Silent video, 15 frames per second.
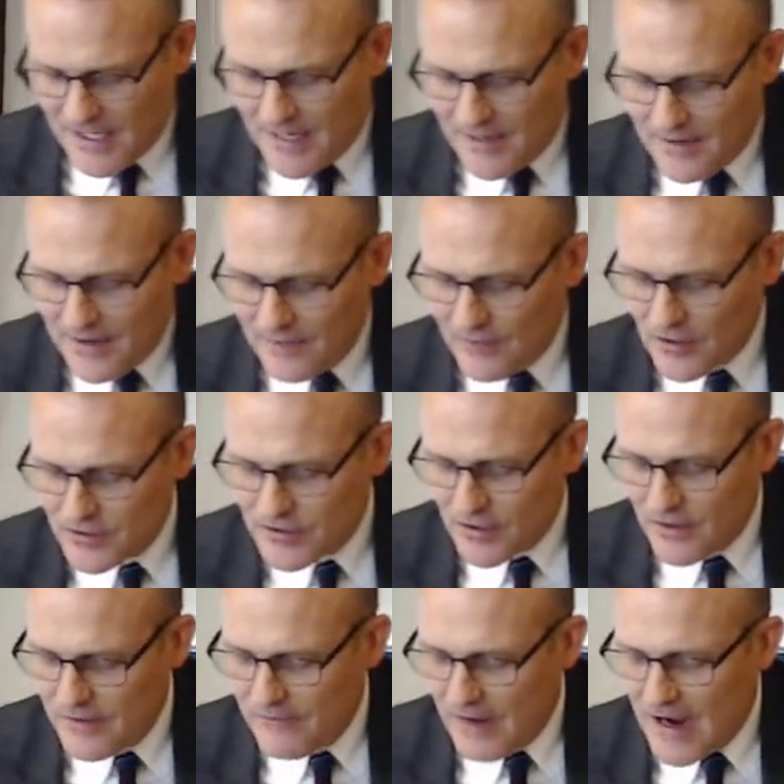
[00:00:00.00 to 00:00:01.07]
in, in verse
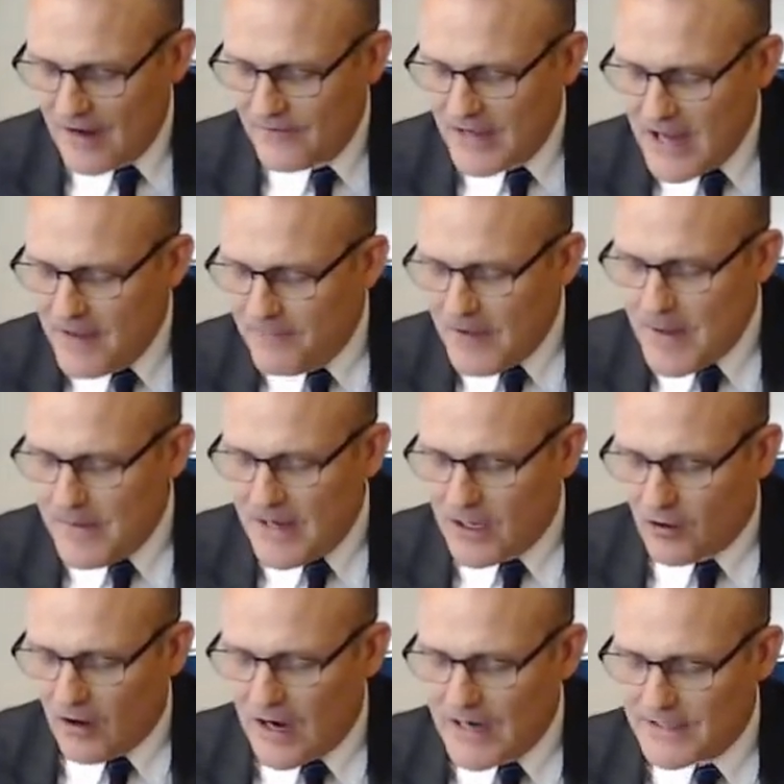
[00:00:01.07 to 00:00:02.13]
35, if he be
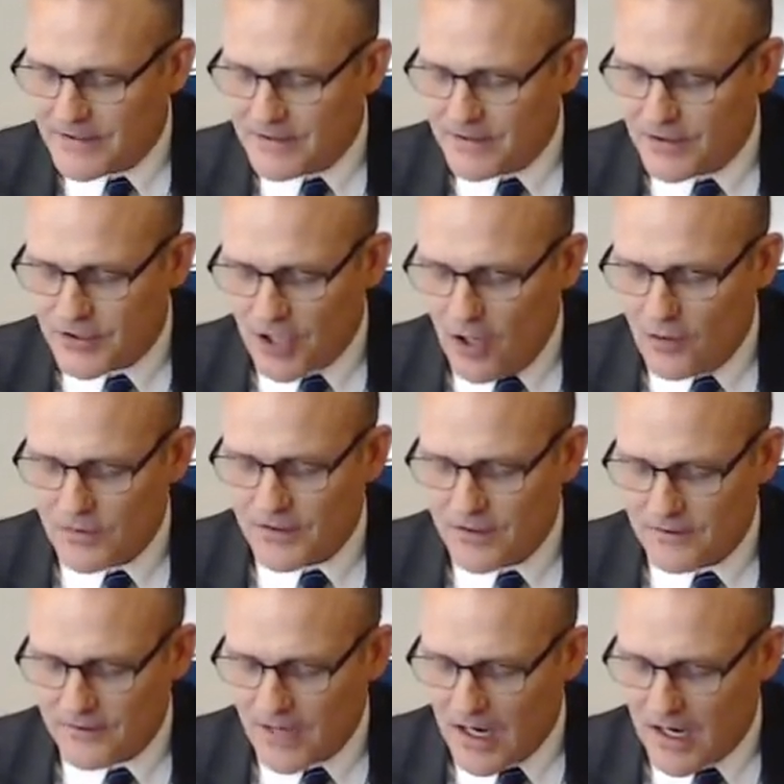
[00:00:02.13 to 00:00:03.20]
Christ, the chosen
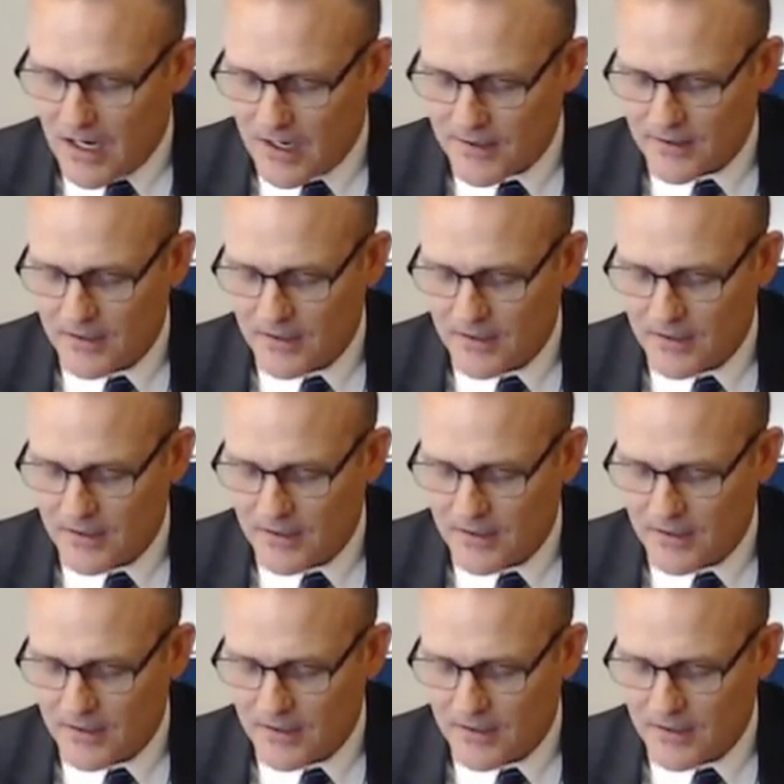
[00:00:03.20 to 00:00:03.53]
of God,